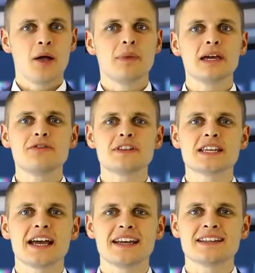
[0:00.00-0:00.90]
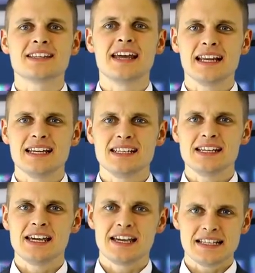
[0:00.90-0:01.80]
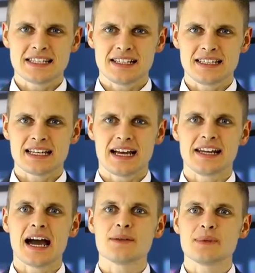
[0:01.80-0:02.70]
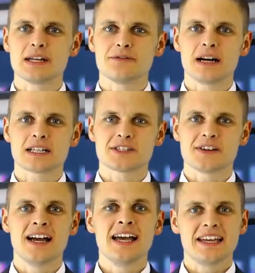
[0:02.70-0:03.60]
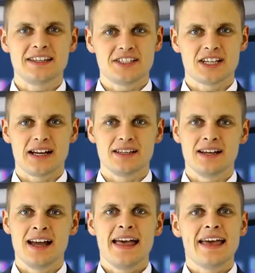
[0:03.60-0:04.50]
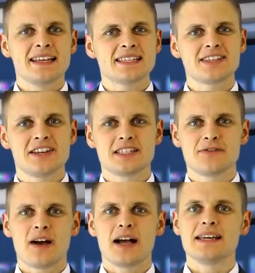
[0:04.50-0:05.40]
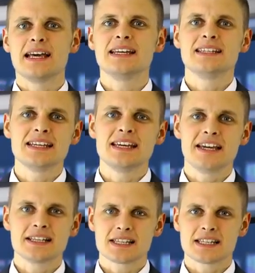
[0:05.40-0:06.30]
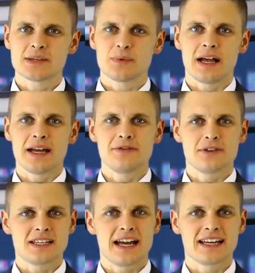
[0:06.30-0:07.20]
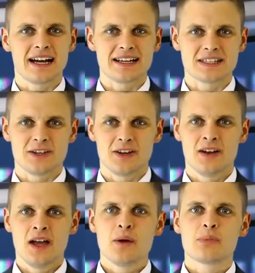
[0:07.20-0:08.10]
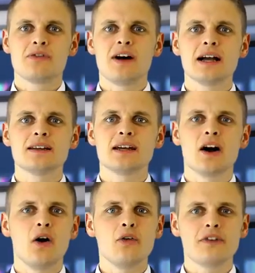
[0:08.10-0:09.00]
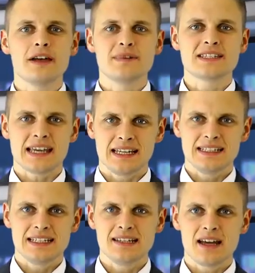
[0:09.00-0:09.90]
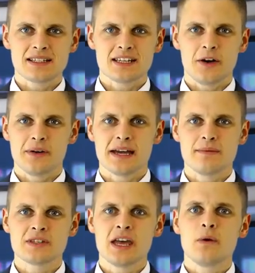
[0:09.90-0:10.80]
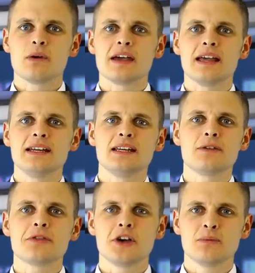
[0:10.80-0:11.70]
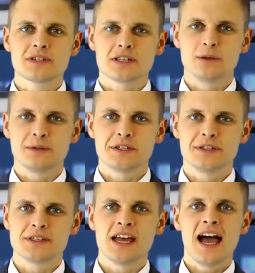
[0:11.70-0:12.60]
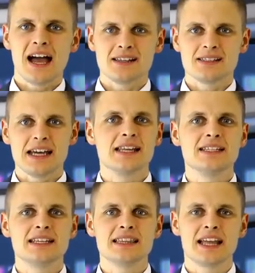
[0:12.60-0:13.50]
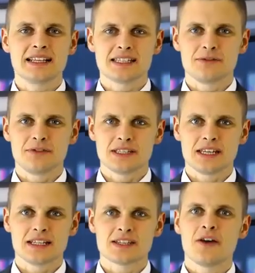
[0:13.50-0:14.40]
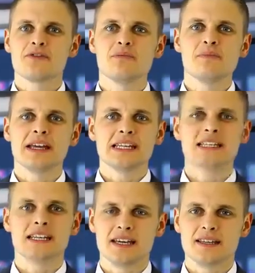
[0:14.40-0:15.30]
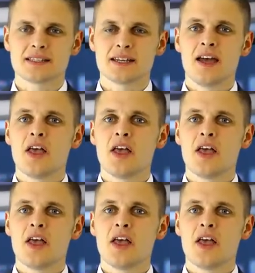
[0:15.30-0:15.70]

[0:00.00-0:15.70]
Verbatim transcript: Ming Tech is an LED heatsink designer and manufacturer in China, a certified LED heatsink supplier for Xicato, providing all famous LED lighting OEMs with LED thermal solutions and LED lighting fittings for many years.